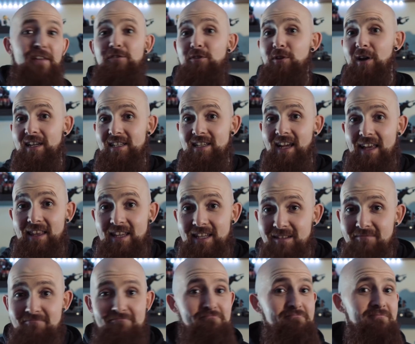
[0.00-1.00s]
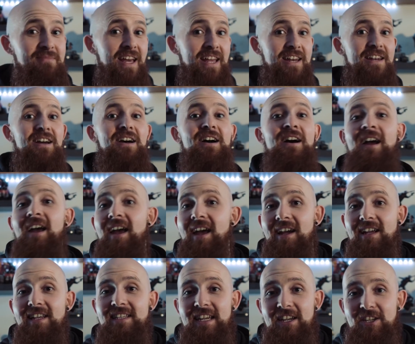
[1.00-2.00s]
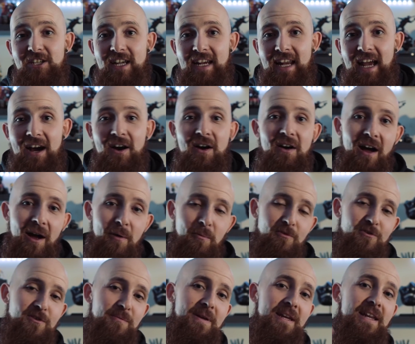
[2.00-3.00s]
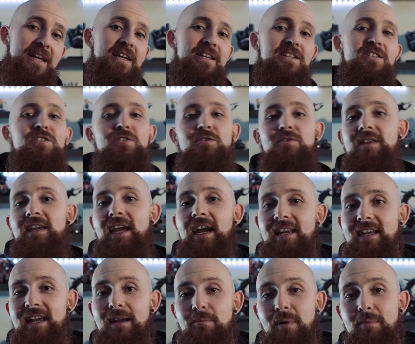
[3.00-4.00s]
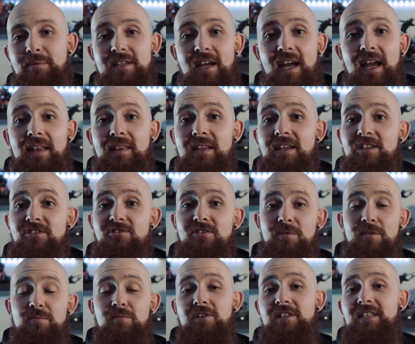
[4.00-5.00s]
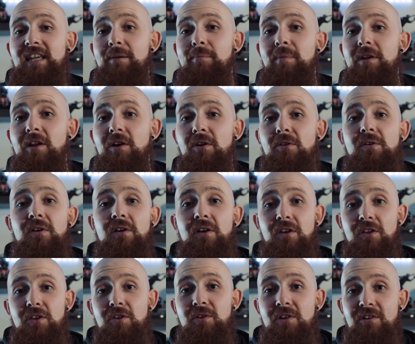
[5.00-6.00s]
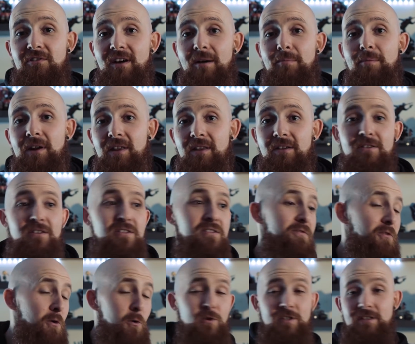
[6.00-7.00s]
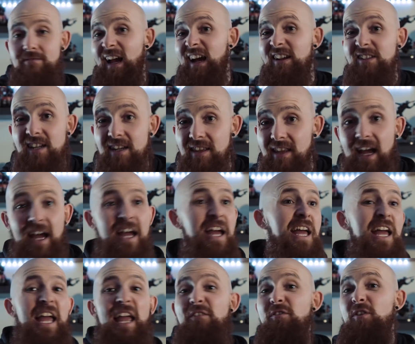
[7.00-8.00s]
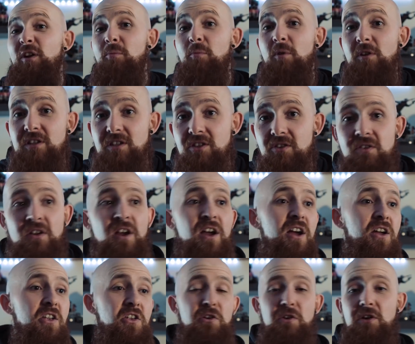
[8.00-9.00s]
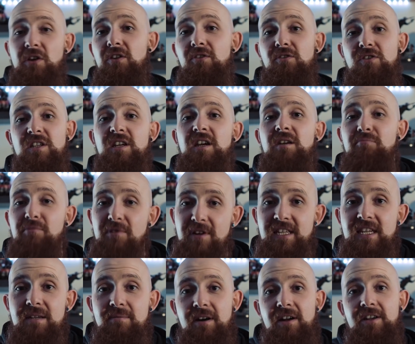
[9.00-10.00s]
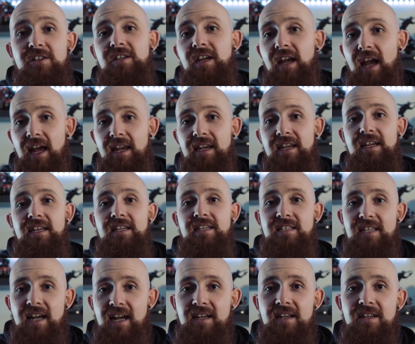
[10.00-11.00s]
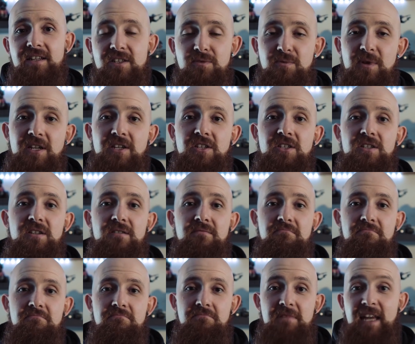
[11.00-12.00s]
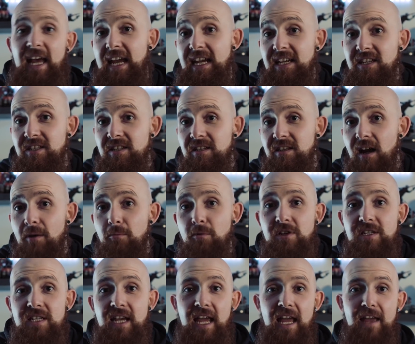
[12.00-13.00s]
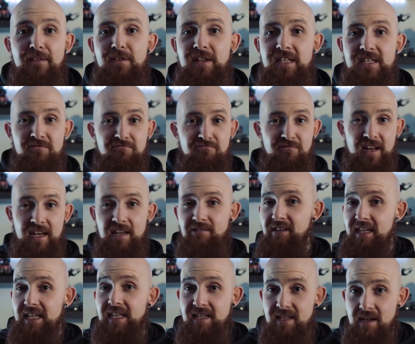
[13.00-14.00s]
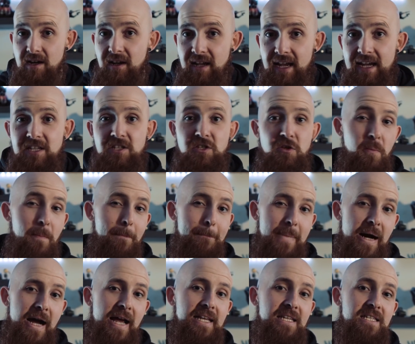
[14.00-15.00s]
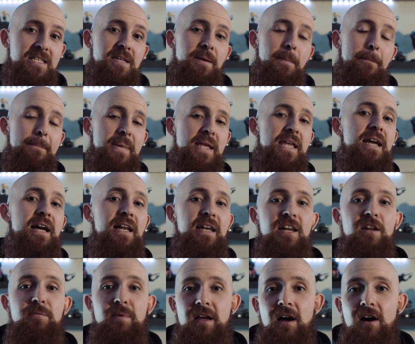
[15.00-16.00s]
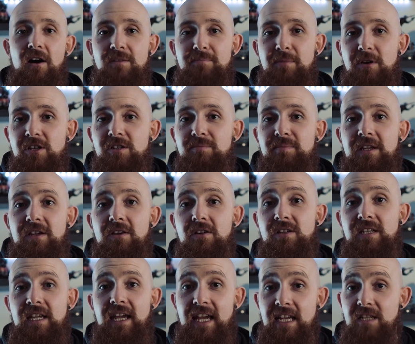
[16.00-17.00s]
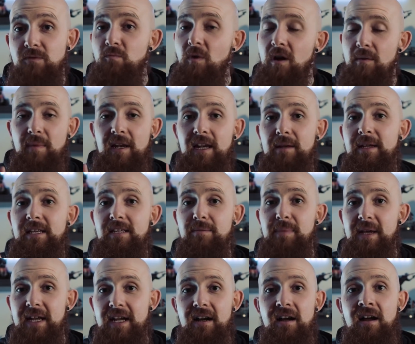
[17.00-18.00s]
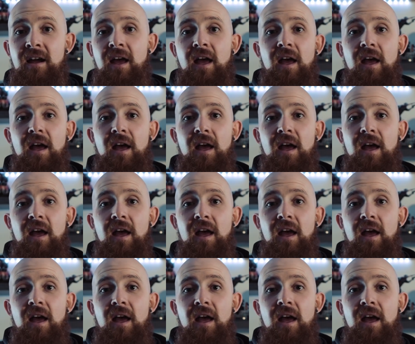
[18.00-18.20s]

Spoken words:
if you guys like this, then consider checking it out. I will drop a link to the ENDGAME website in the description box down below. You can grab one of those. Of course, outside of that, if you don't want to, you can use pretty much any standard Switch case. I will say if it's a really, really snug case, you might be a little bit hard pushed because it is 1mm bigger,